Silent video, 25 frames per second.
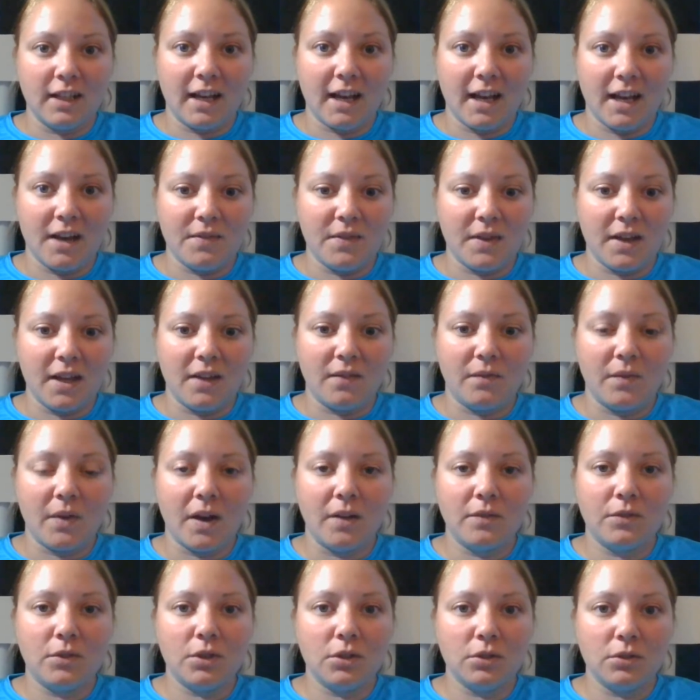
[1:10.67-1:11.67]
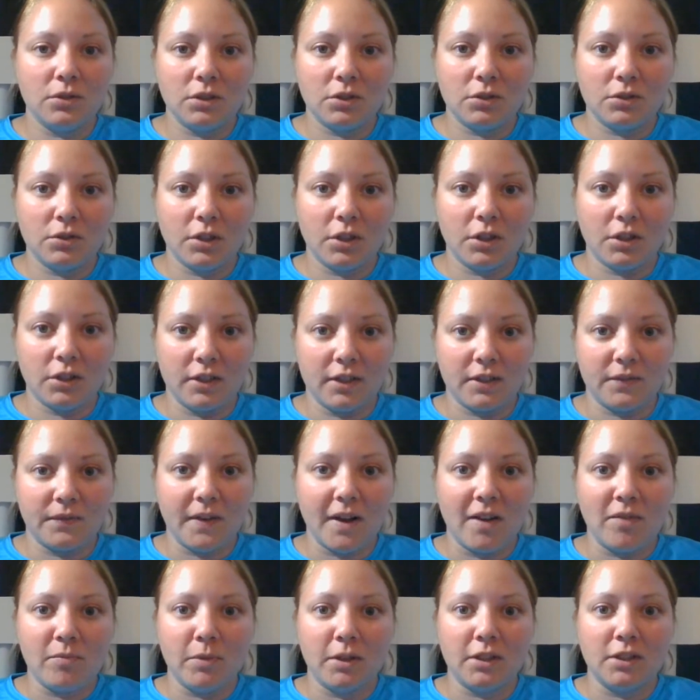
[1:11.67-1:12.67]
I have a 5-year-old little girl and a
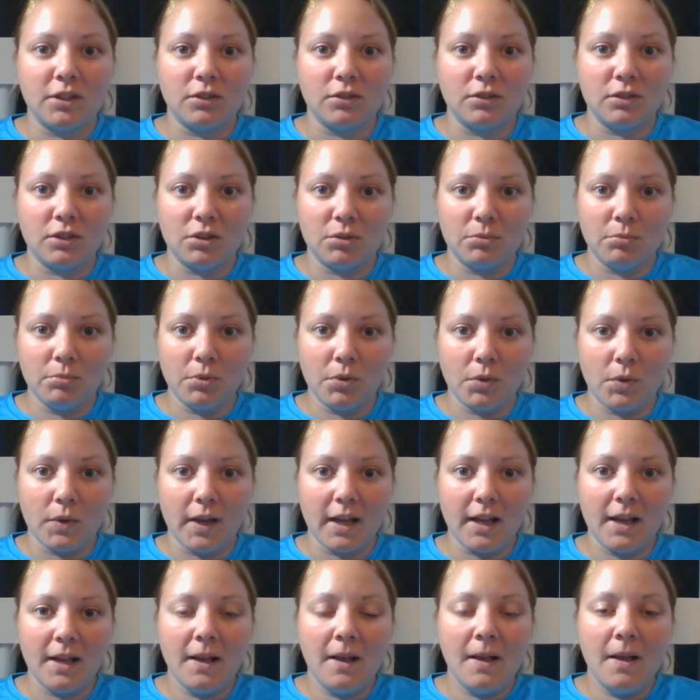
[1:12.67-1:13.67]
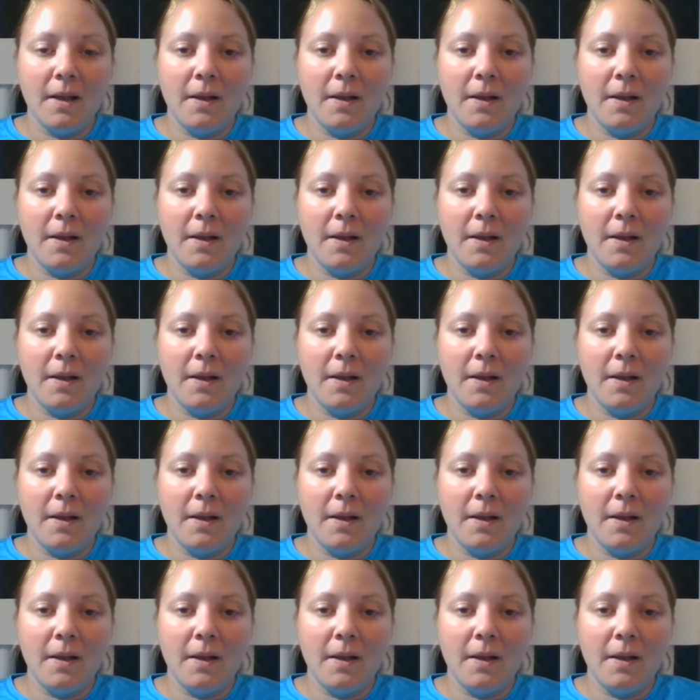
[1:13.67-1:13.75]
5-month-old little boy.